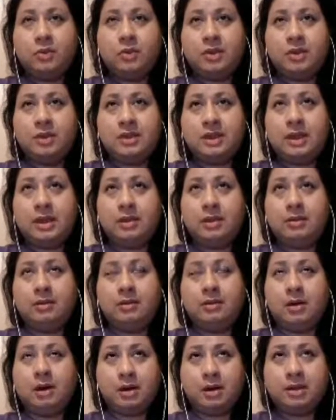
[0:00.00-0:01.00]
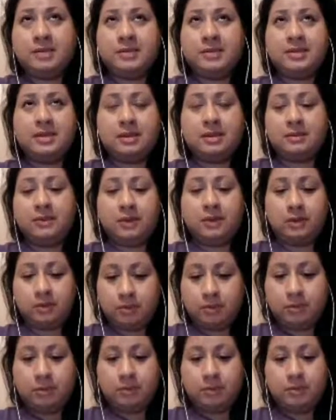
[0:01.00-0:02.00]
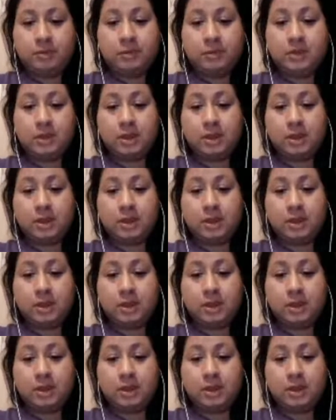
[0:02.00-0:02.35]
wanting our specific group to